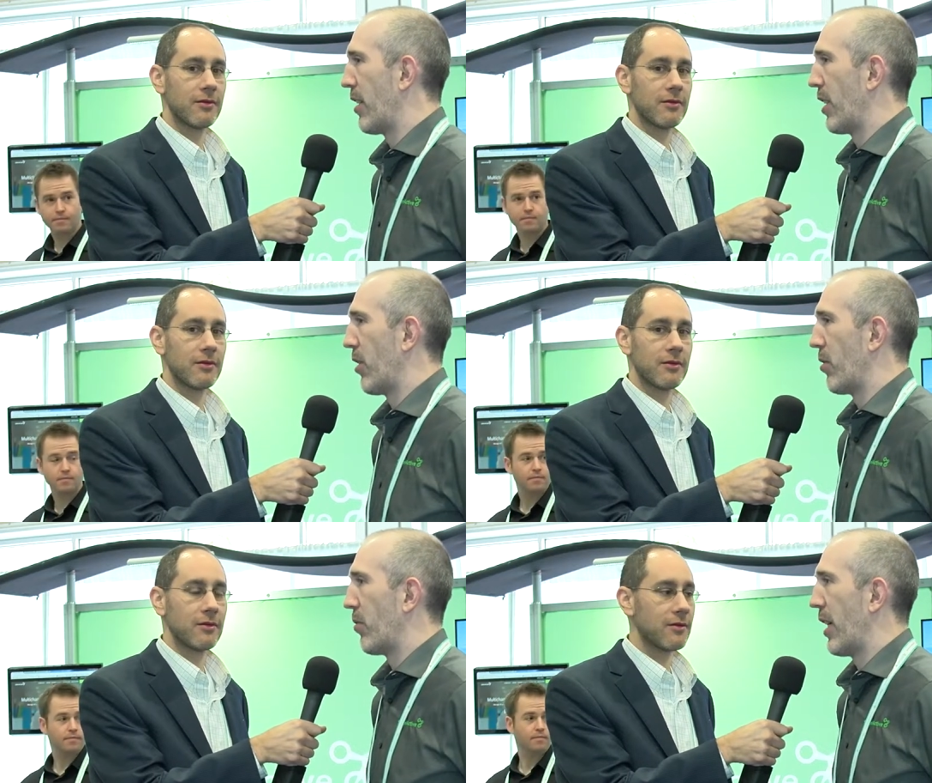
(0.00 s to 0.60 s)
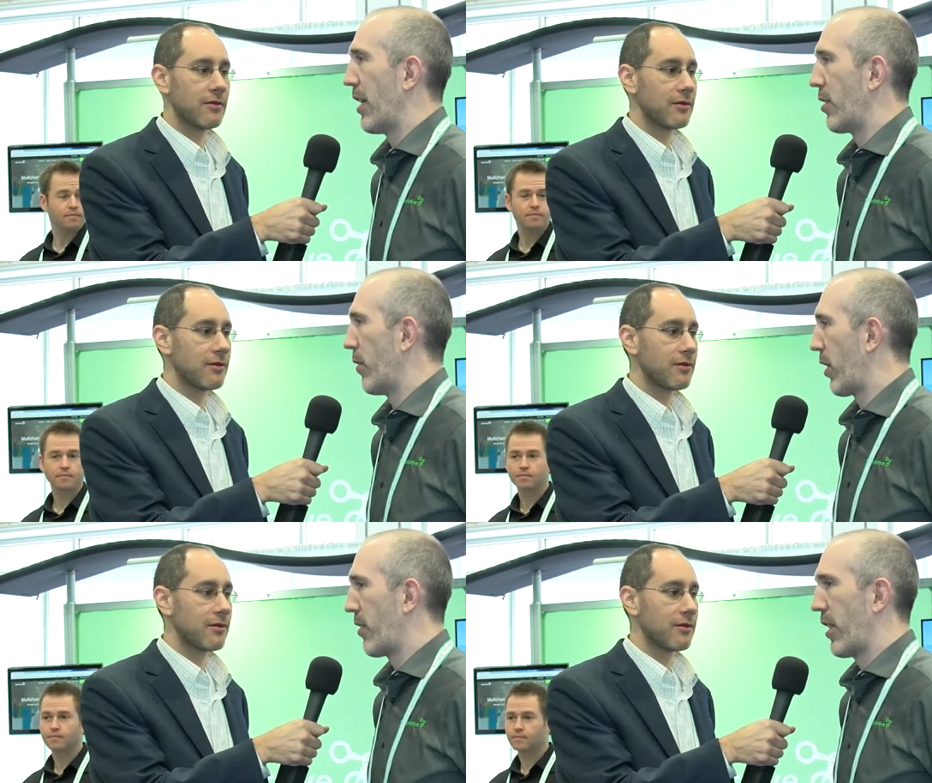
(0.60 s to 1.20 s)
Speaker 1: you know, uh, cell
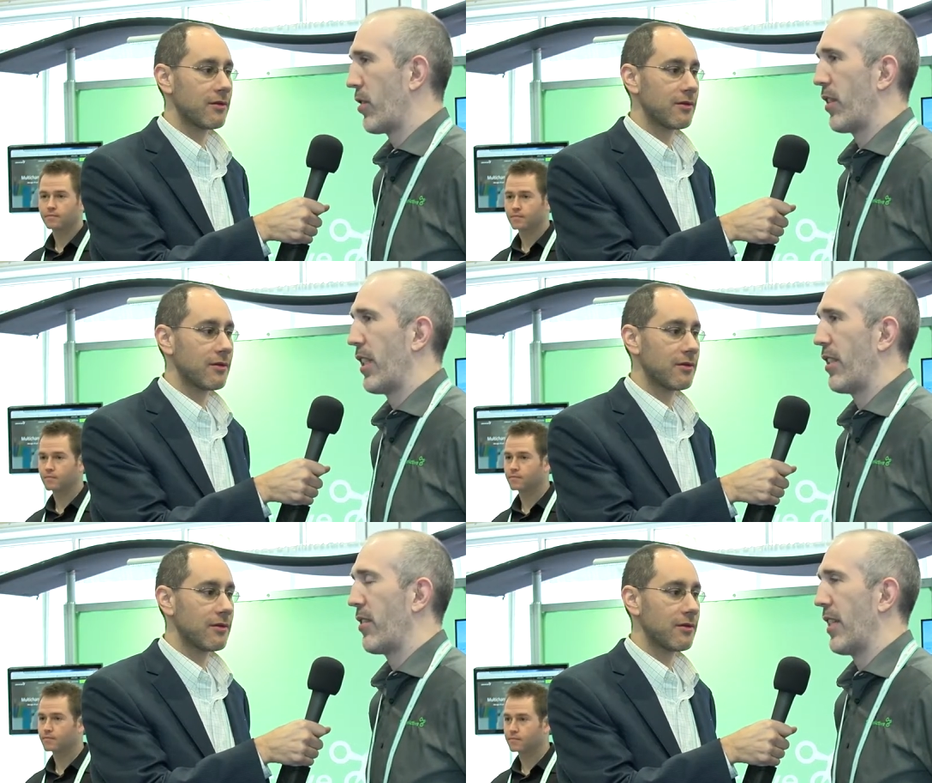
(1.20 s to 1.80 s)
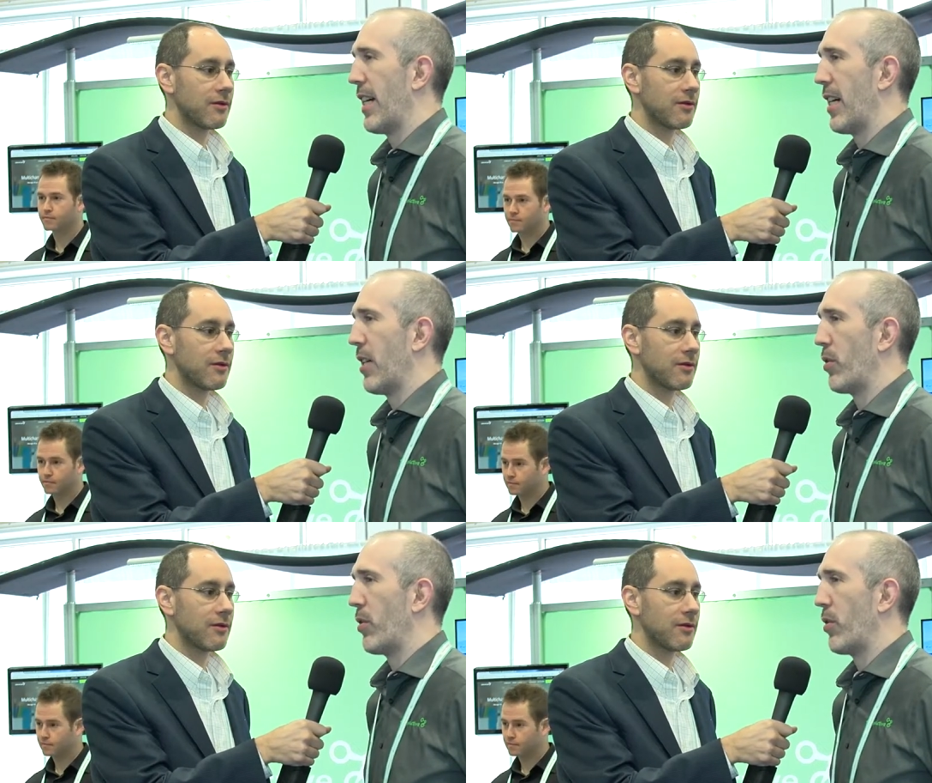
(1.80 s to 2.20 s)
phone accessories. Uh,